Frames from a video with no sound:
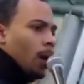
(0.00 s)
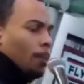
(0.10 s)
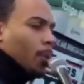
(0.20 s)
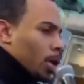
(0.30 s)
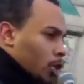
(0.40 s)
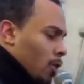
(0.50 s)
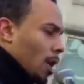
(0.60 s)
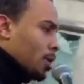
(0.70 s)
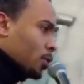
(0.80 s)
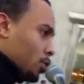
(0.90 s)
a
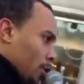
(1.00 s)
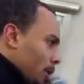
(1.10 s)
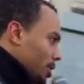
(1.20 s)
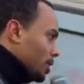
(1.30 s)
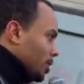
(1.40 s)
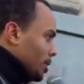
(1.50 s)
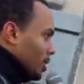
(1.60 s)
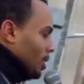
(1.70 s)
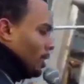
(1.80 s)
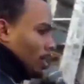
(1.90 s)
preacher on the street
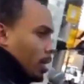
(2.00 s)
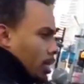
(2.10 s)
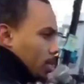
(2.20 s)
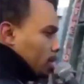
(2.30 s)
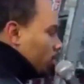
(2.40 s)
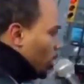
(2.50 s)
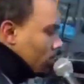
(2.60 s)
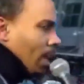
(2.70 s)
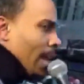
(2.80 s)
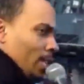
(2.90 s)

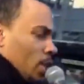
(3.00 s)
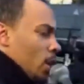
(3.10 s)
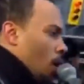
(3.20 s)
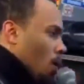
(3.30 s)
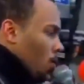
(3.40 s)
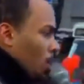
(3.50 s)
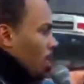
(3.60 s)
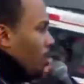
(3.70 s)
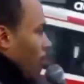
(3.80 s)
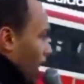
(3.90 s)
just to let you know
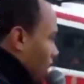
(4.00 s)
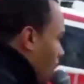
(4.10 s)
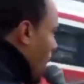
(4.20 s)
that